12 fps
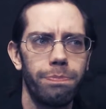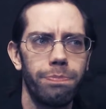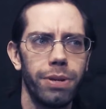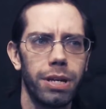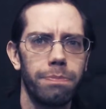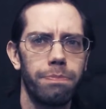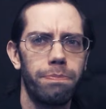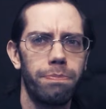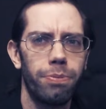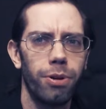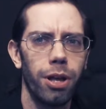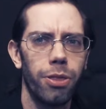Big
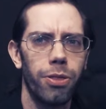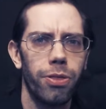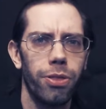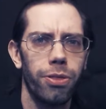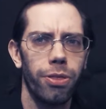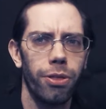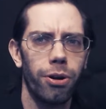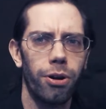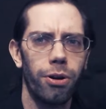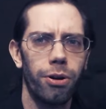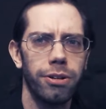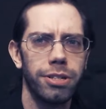
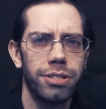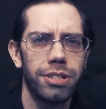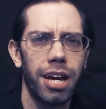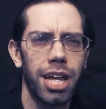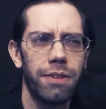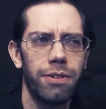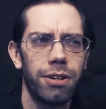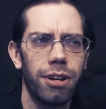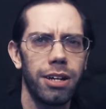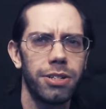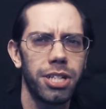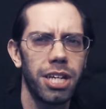Brother. Is that even
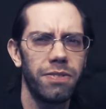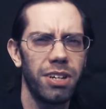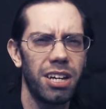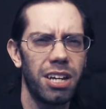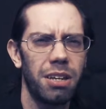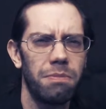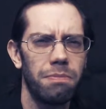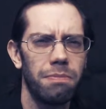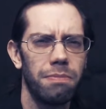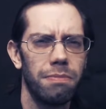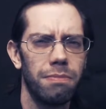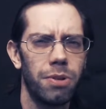on TV
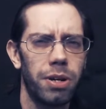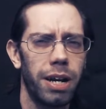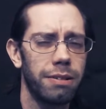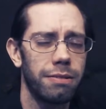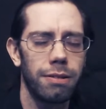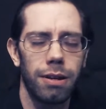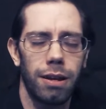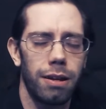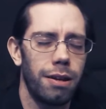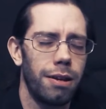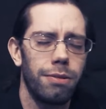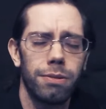anymore? I
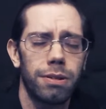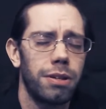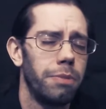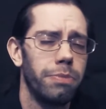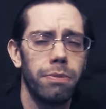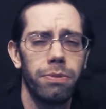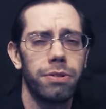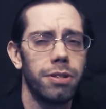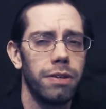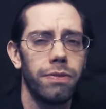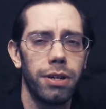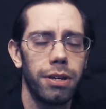don't keep up with
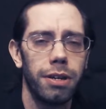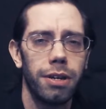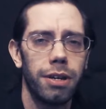TV.